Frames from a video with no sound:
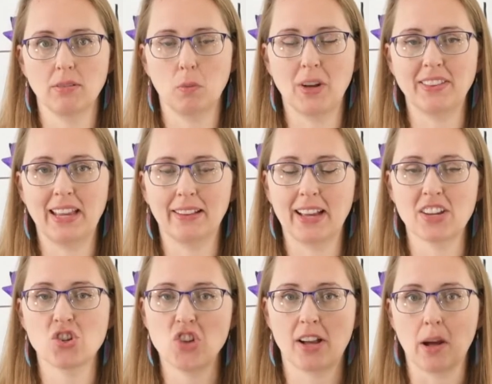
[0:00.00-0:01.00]
when they like
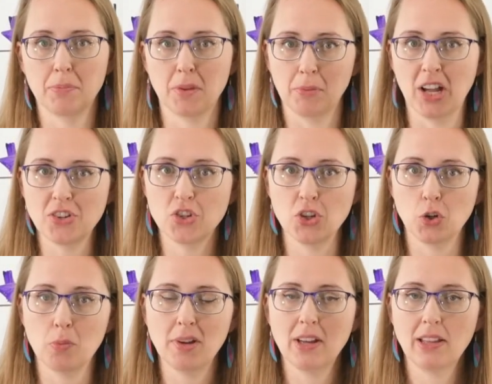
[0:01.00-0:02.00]
shake up the blood
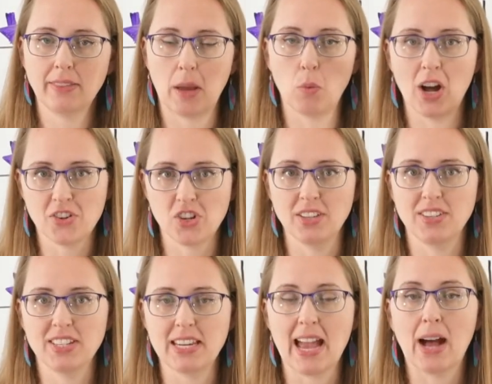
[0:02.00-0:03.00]
tube. They watch it and
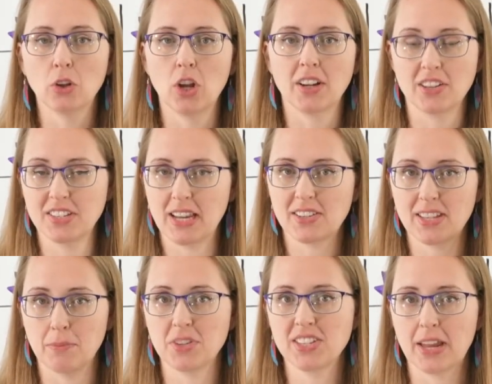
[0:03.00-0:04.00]
see how long it takes
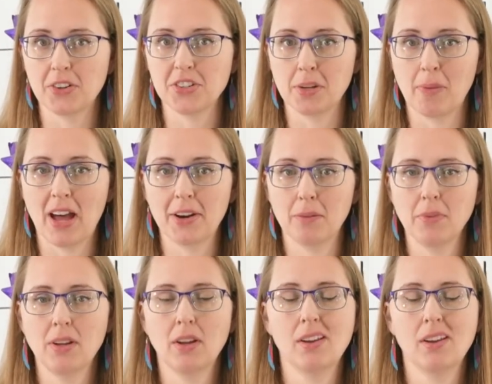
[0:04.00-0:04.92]
them to settle to the bottom.